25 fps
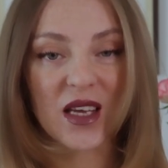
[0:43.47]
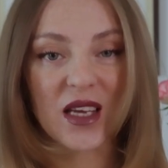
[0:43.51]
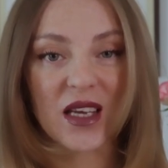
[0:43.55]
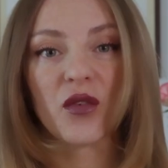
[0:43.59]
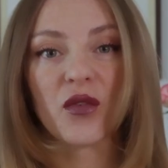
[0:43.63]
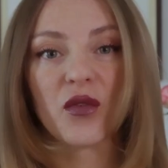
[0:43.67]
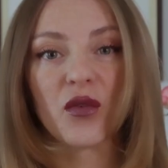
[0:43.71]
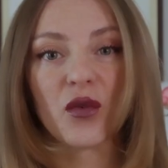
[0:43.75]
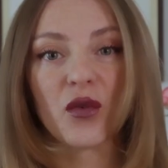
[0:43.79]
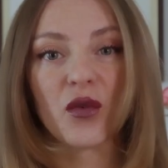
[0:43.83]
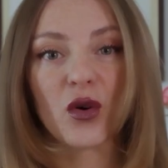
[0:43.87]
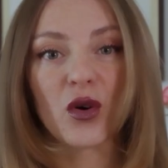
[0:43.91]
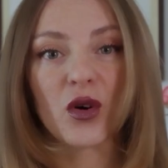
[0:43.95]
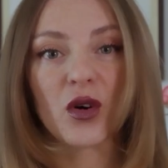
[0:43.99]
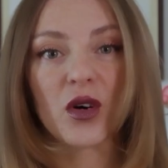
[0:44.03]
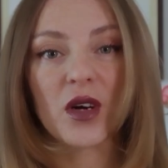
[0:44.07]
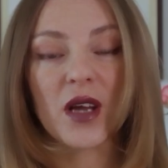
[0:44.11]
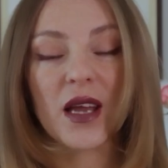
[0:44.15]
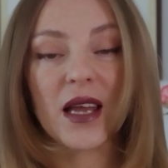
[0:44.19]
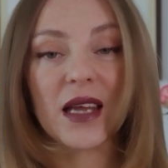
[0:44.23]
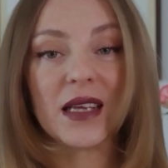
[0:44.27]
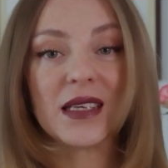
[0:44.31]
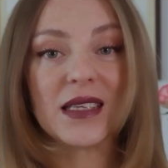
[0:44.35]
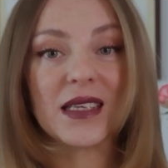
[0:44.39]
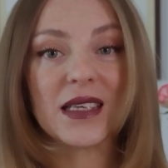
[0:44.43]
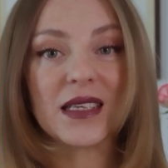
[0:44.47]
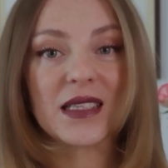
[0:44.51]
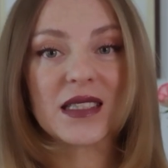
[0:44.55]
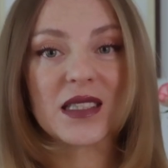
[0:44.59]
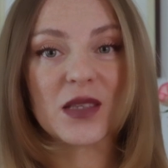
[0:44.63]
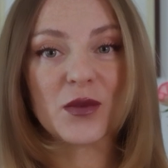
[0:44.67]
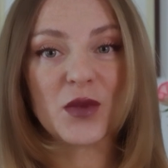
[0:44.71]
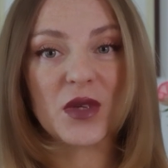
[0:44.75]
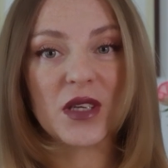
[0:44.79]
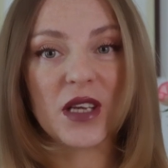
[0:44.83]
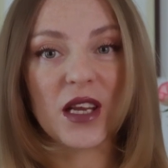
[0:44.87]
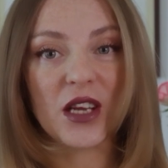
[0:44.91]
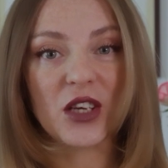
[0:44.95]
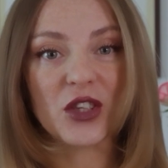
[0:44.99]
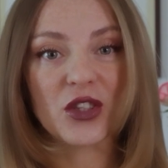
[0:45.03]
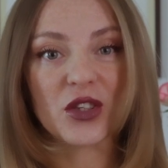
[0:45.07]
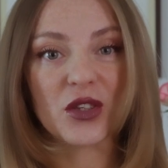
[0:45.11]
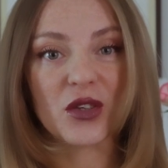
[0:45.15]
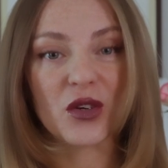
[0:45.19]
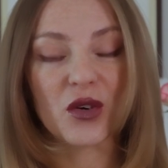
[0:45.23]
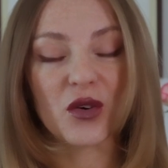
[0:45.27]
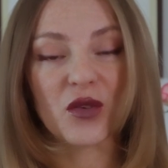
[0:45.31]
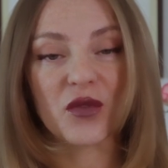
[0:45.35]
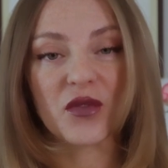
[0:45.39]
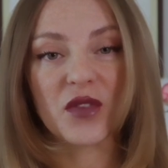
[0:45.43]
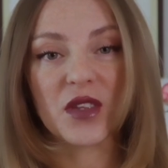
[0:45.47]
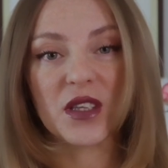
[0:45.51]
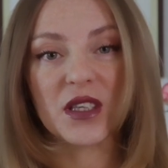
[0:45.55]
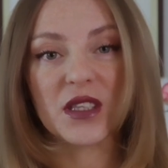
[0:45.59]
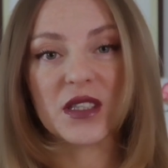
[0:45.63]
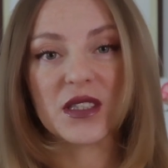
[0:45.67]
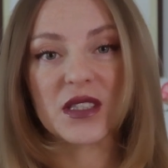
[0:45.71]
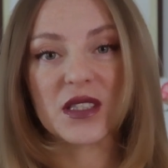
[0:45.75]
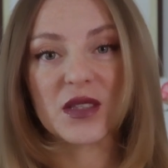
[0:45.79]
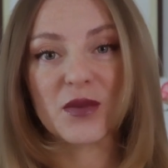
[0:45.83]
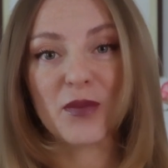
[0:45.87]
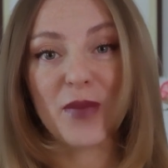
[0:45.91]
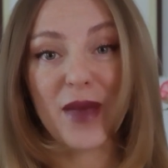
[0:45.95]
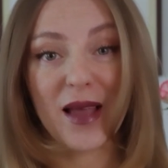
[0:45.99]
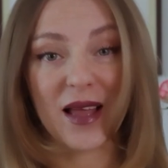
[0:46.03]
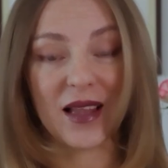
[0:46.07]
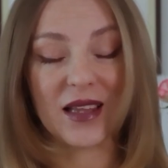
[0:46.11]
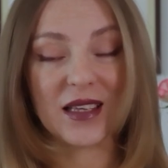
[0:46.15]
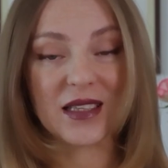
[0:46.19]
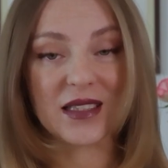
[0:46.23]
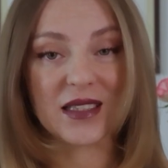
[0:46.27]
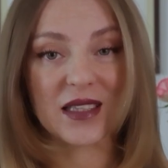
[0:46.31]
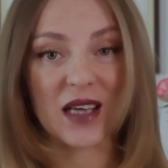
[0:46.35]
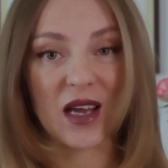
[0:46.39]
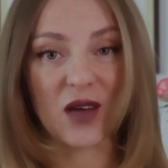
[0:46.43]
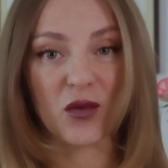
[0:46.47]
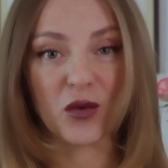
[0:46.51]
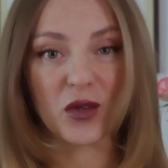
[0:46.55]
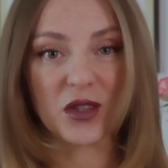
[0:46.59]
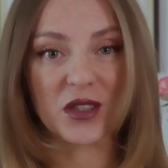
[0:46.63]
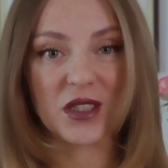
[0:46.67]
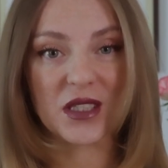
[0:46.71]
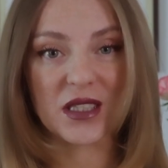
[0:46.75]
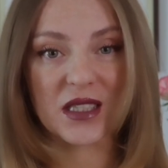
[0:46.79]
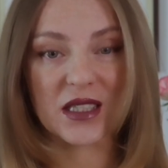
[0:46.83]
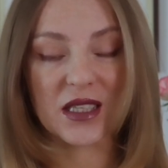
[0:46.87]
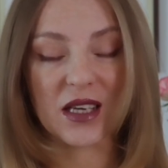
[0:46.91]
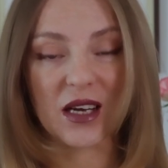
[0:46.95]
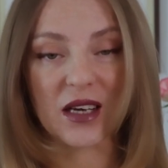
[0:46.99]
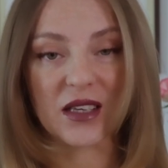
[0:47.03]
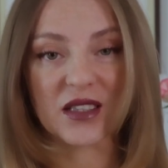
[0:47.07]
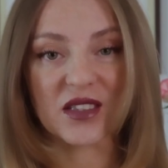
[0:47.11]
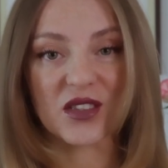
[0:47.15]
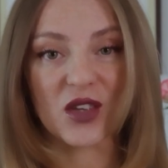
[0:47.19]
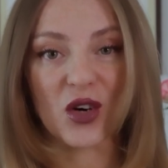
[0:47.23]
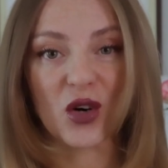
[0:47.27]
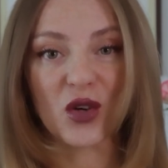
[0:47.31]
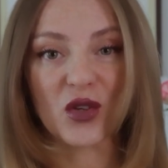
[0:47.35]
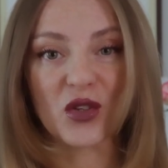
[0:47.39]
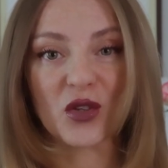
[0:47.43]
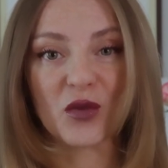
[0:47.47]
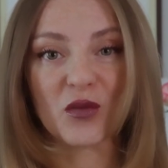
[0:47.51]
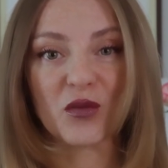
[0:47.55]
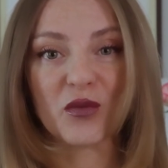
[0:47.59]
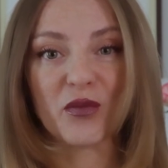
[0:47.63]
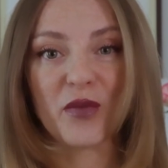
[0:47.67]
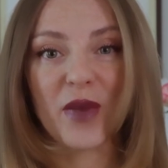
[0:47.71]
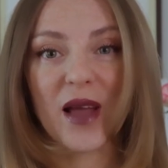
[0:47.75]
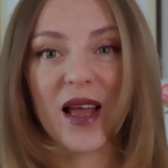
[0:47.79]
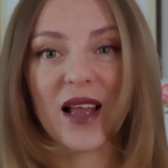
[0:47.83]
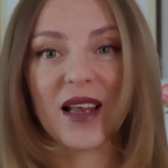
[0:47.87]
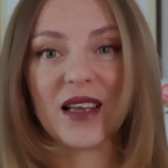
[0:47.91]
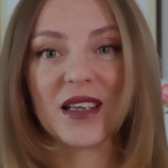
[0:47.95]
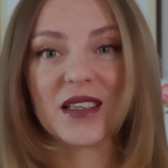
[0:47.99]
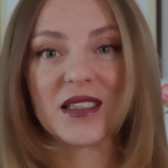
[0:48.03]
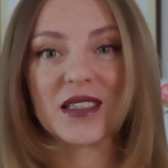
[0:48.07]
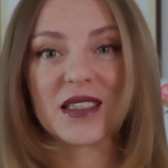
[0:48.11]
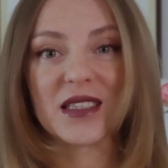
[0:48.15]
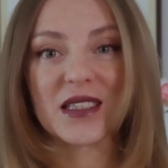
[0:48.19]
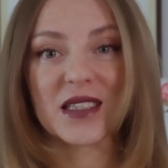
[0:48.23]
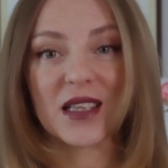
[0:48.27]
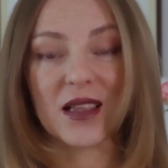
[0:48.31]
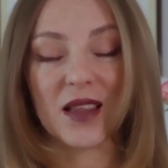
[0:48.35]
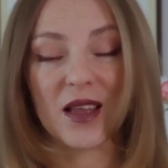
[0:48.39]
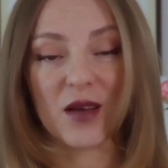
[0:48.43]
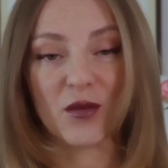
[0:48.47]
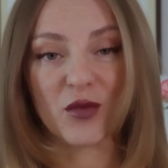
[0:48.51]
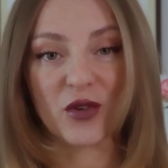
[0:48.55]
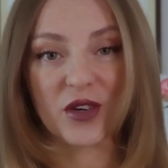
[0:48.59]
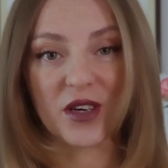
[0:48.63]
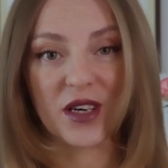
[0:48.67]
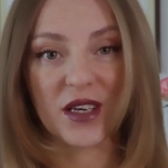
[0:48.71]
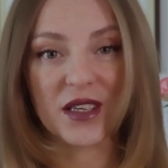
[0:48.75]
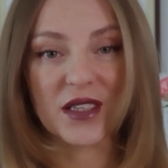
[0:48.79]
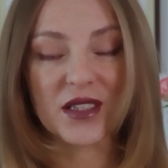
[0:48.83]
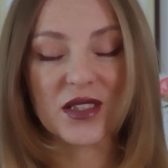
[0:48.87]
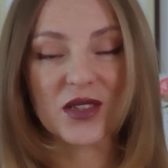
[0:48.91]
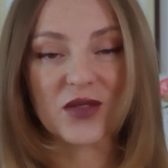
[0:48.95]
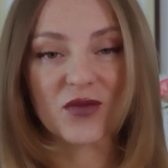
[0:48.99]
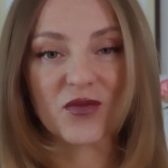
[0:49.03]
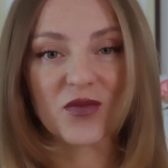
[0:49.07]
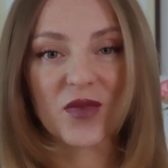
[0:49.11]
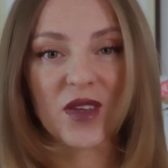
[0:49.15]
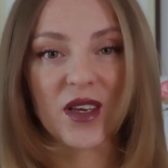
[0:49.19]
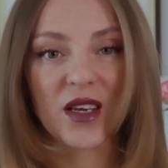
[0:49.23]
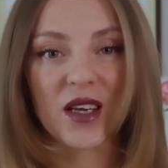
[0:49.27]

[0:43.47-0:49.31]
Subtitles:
For an examination of these palettes, I will discuss autumn palette celebrities.